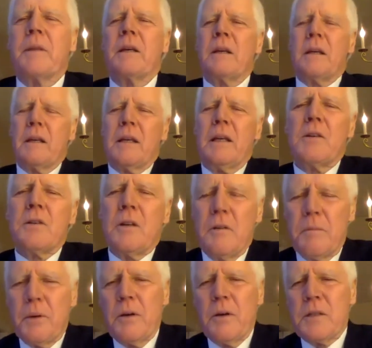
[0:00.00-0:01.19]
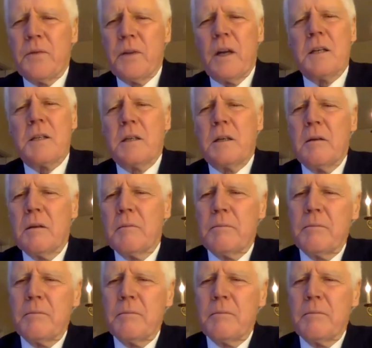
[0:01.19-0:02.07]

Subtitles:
The Indra of poets, Vyasa,